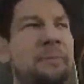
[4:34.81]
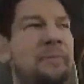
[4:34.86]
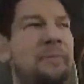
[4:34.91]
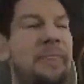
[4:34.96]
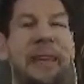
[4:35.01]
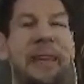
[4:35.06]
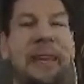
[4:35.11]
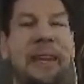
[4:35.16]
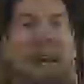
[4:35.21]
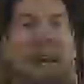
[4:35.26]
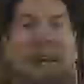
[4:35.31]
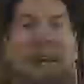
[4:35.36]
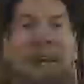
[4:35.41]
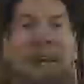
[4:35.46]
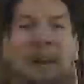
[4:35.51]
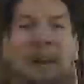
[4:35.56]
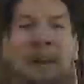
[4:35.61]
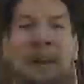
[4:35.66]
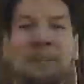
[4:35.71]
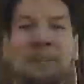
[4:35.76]
We
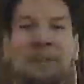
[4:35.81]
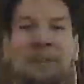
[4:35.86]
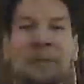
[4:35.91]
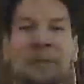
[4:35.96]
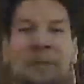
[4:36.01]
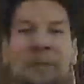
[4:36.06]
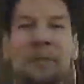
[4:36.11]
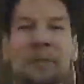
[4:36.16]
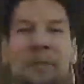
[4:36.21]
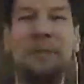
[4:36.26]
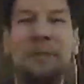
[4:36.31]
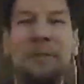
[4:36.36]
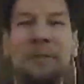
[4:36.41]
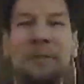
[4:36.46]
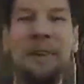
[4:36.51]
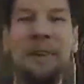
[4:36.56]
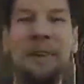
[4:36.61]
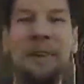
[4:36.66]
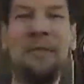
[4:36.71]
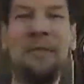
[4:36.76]
got Mr.
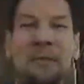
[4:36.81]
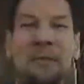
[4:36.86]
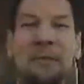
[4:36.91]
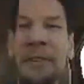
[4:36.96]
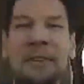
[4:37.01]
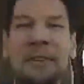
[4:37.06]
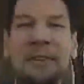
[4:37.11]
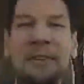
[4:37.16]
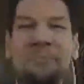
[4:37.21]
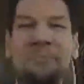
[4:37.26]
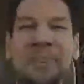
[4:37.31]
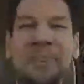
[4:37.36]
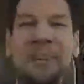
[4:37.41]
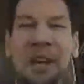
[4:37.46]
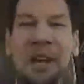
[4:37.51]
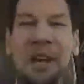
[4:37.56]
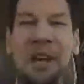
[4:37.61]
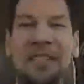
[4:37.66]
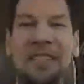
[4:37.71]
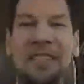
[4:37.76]
Big Shot in
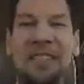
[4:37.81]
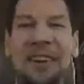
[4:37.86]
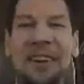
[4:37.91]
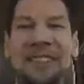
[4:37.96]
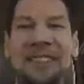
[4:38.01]
the house.